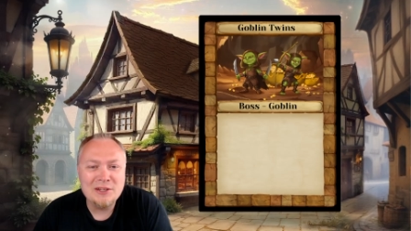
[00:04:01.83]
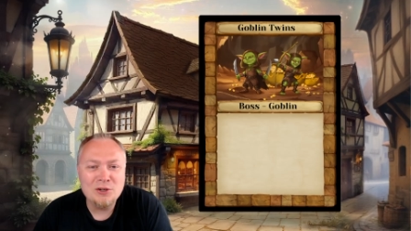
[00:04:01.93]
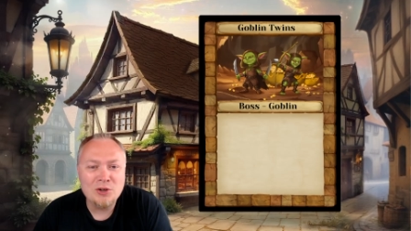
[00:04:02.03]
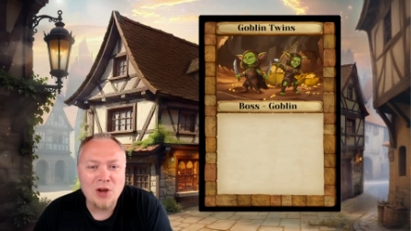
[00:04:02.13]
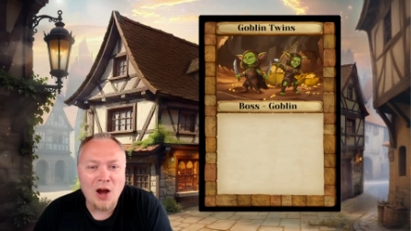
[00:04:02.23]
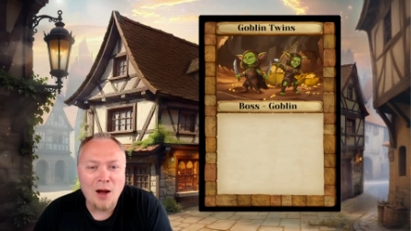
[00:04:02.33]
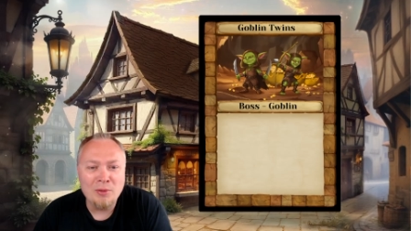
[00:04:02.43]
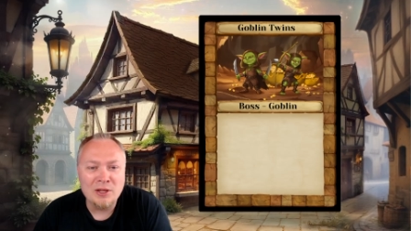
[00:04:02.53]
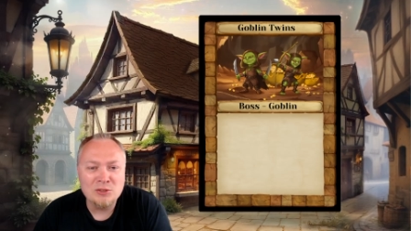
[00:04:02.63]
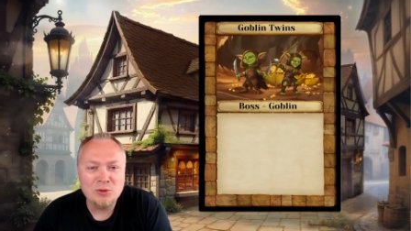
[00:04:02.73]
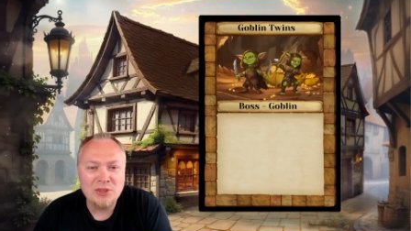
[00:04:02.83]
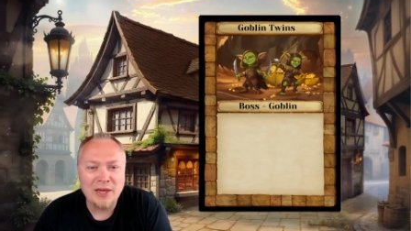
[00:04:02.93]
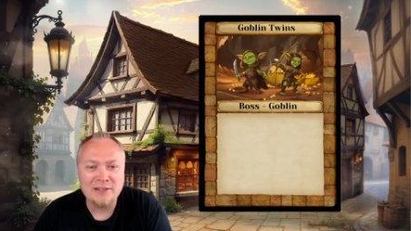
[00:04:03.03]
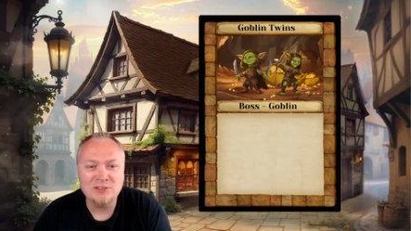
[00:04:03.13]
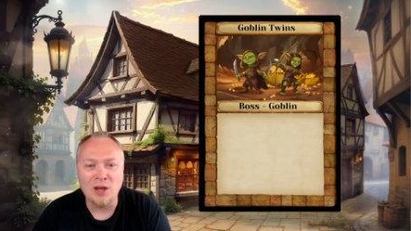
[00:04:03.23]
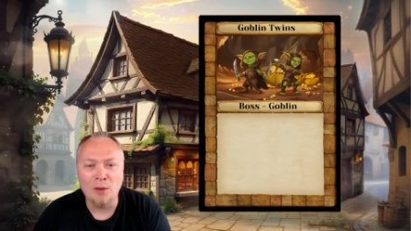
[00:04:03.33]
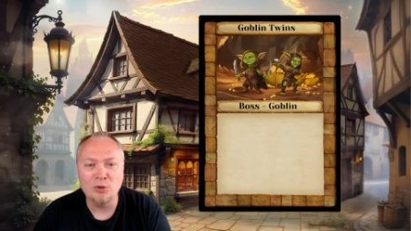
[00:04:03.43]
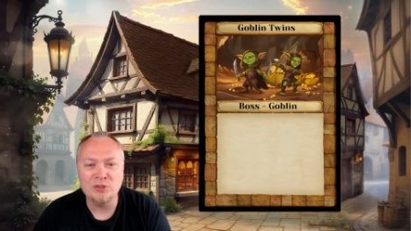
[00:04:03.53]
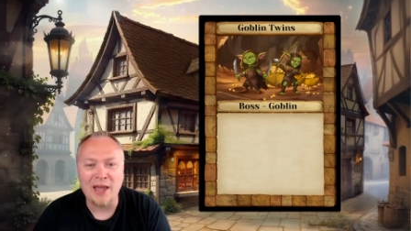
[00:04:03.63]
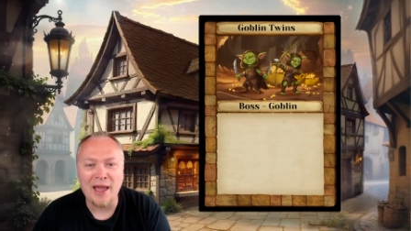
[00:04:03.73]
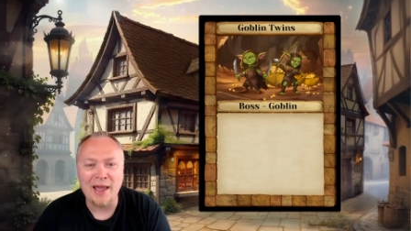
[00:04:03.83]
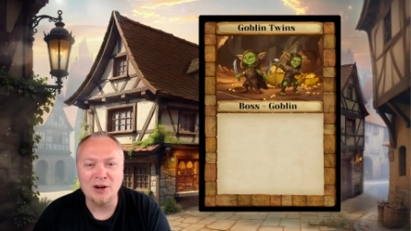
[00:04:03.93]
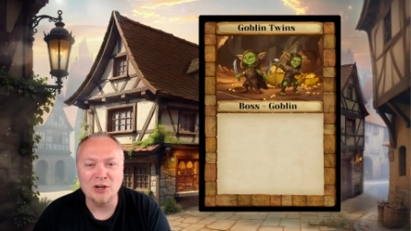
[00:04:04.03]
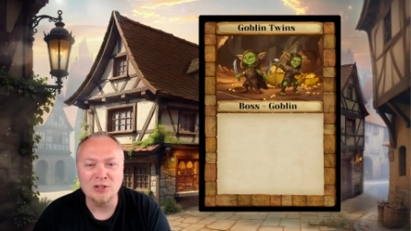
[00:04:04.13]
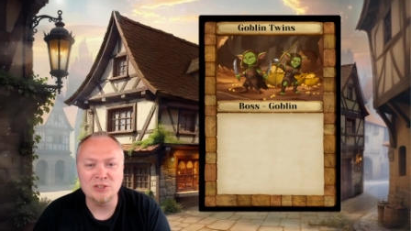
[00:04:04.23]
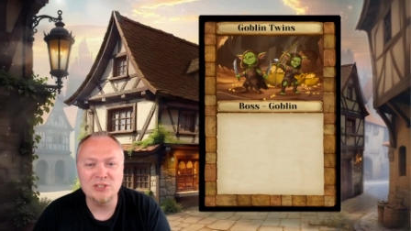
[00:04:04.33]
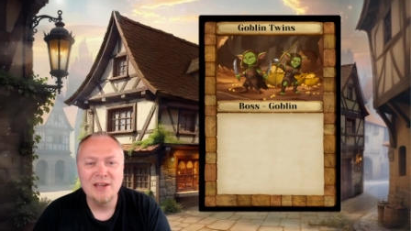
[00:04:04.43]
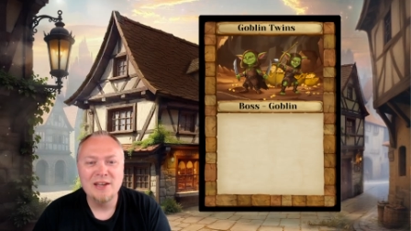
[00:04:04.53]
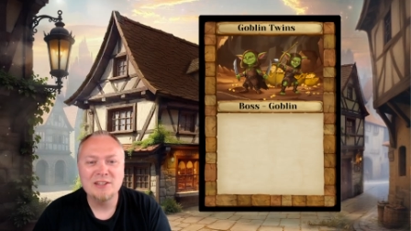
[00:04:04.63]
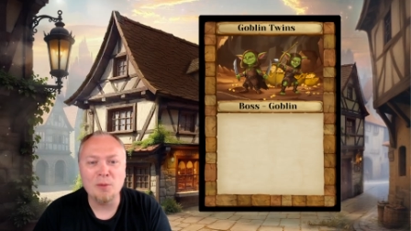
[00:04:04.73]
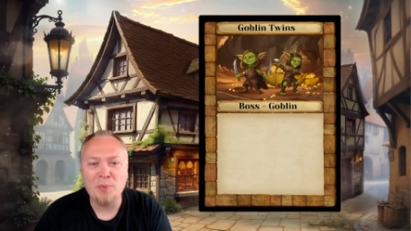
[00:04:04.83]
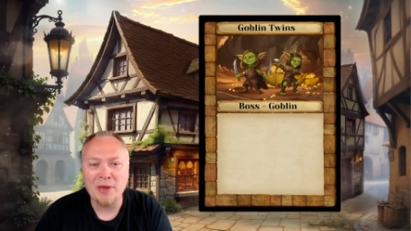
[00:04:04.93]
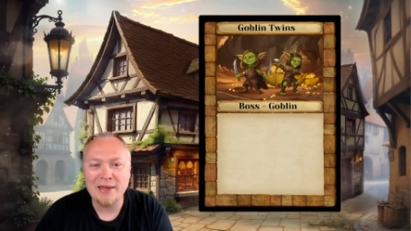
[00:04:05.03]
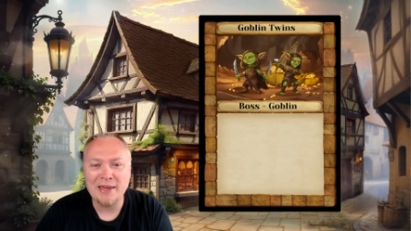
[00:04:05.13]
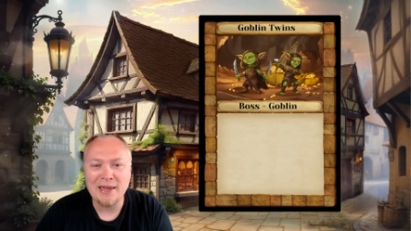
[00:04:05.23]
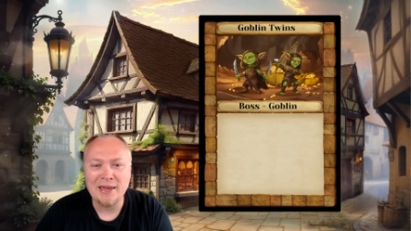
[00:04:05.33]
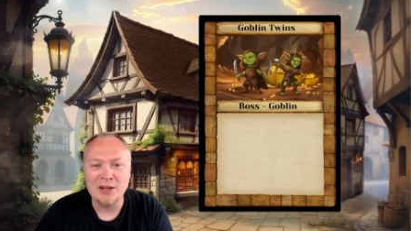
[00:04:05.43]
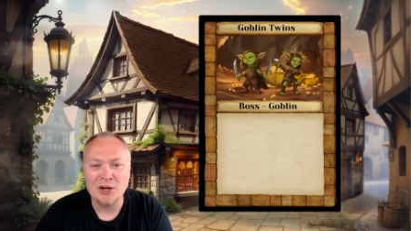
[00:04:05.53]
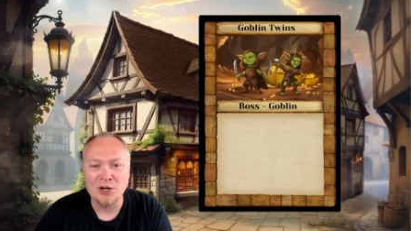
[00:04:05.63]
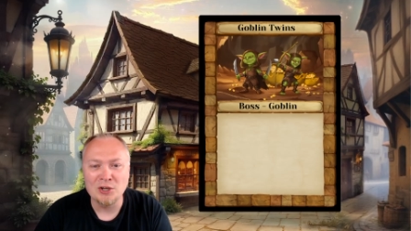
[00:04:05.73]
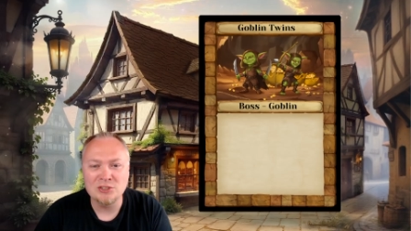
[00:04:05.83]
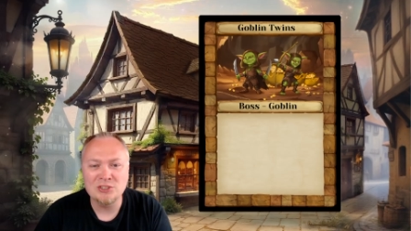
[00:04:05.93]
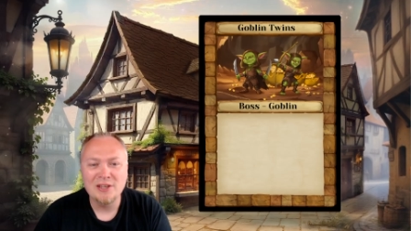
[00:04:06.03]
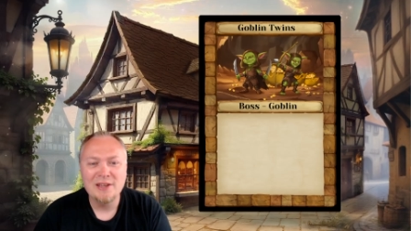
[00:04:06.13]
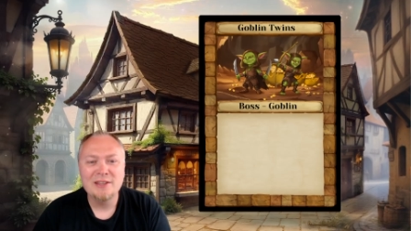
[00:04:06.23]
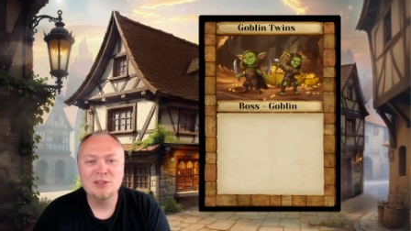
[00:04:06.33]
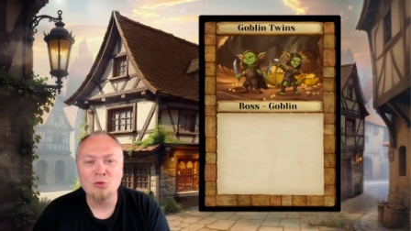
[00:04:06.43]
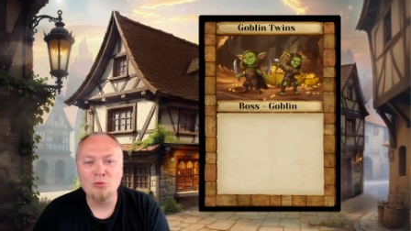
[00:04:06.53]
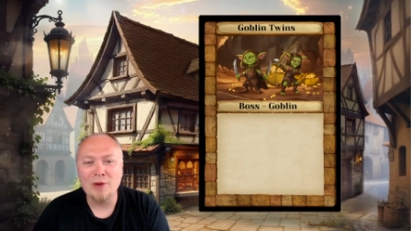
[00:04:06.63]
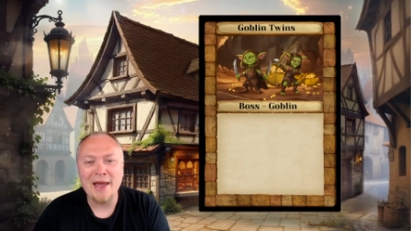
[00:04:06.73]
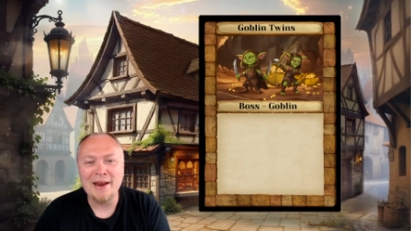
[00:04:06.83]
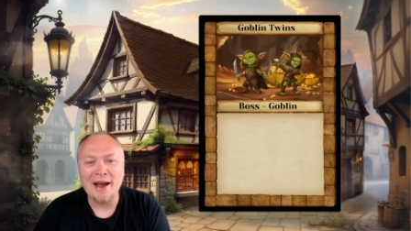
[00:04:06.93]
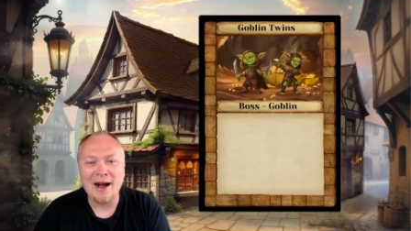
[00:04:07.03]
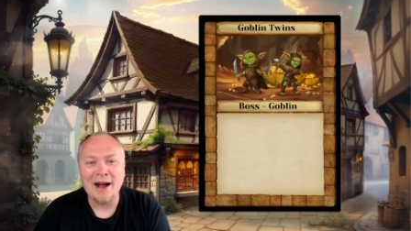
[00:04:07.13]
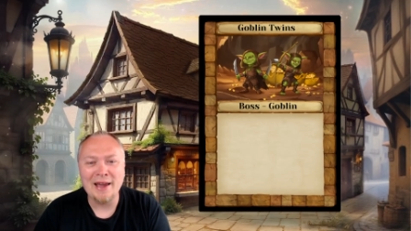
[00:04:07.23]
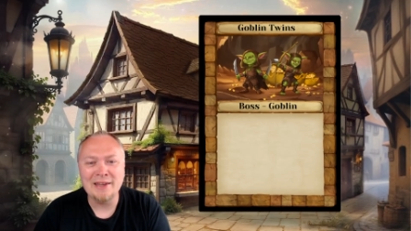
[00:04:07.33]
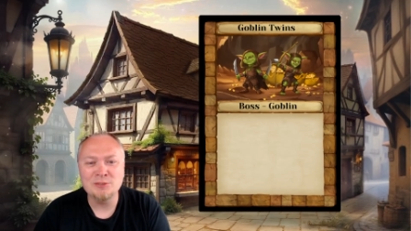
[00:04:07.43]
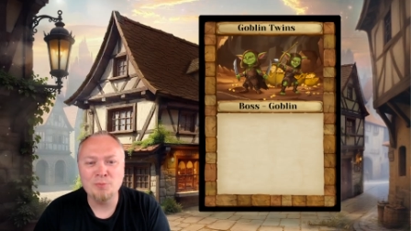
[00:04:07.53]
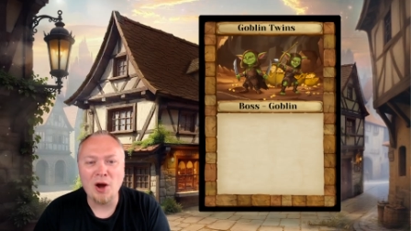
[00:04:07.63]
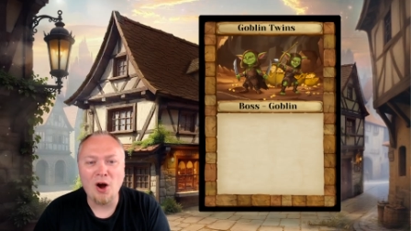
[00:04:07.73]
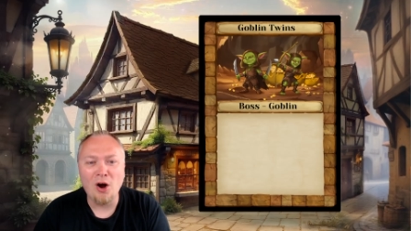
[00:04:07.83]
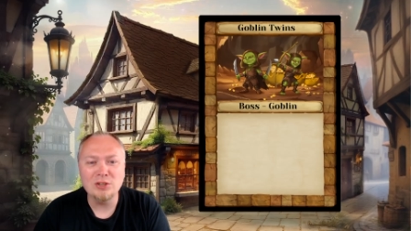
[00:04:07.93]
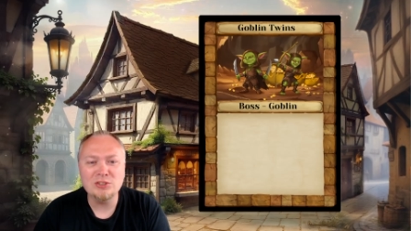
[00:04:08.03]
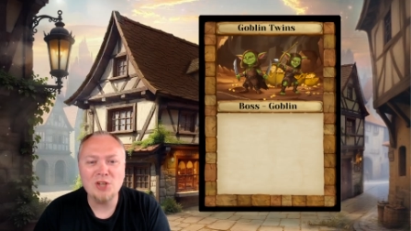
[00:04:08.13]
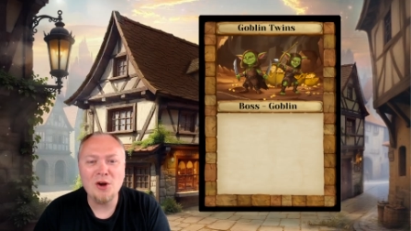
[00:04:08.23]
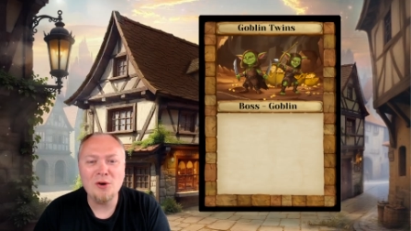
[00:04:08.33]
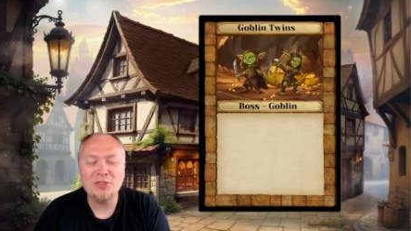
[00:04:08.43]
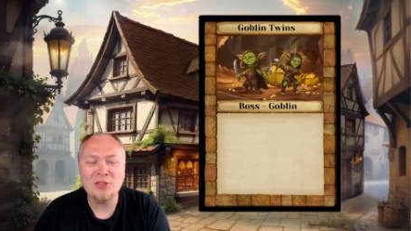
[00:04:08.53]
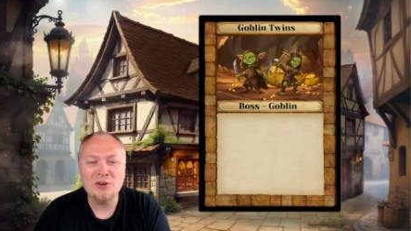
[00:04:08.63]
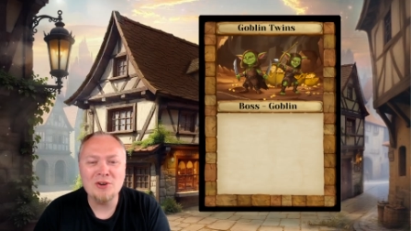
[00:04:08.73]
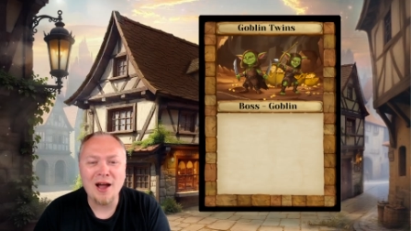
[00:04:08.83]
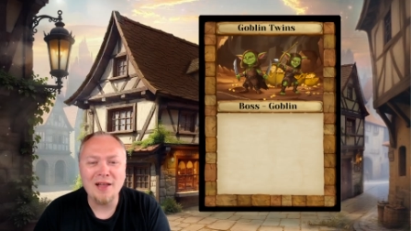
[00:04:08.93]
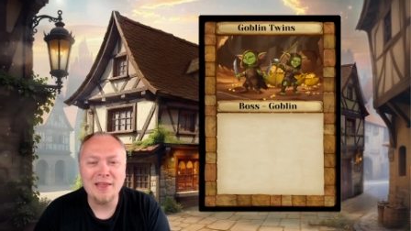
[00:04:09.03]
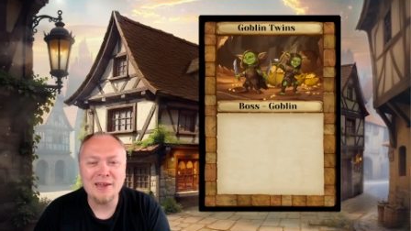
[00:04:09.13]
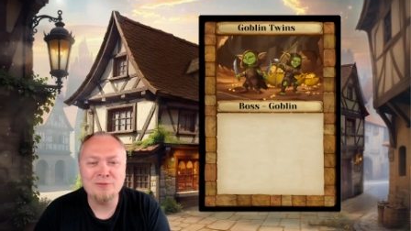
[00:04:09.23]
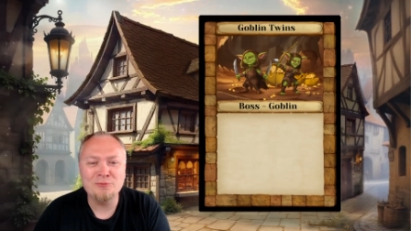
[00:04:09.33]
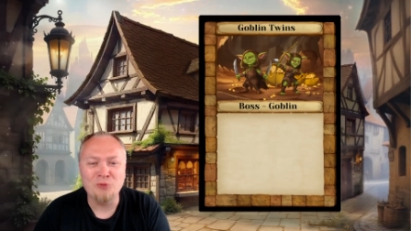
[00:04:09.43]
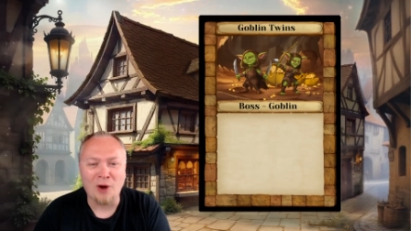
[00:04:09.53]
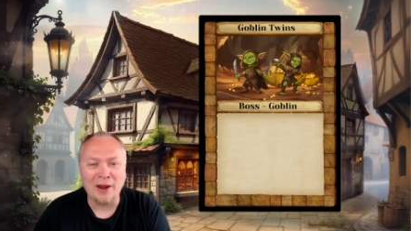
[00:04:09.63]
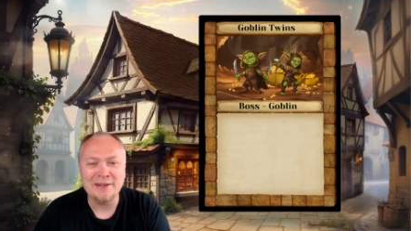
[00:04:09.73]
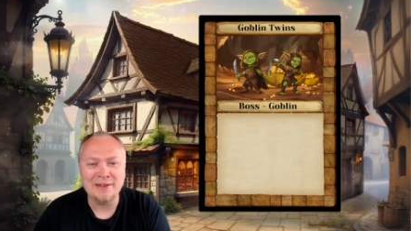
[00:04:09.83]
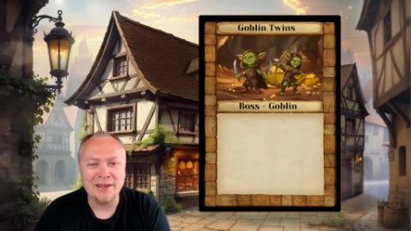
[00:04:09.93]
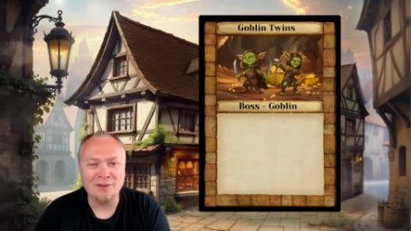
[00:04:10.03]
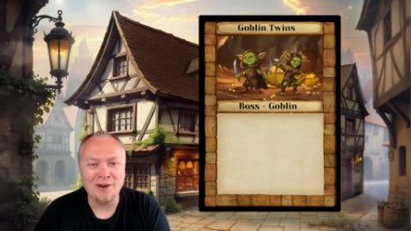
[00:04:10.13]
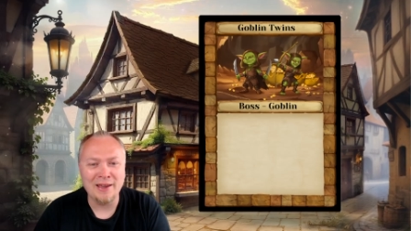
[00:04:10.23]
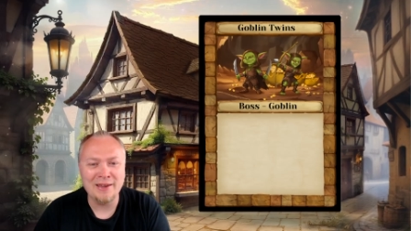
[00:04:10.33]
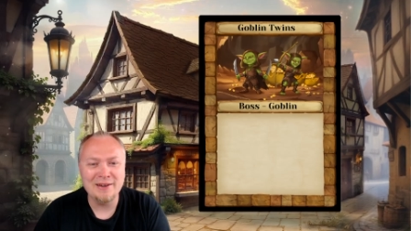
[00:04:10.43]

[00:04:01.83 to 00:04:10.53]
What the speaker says: goblins with like double daggers, the big ears, the red eyes, but also they're not like frightening, right?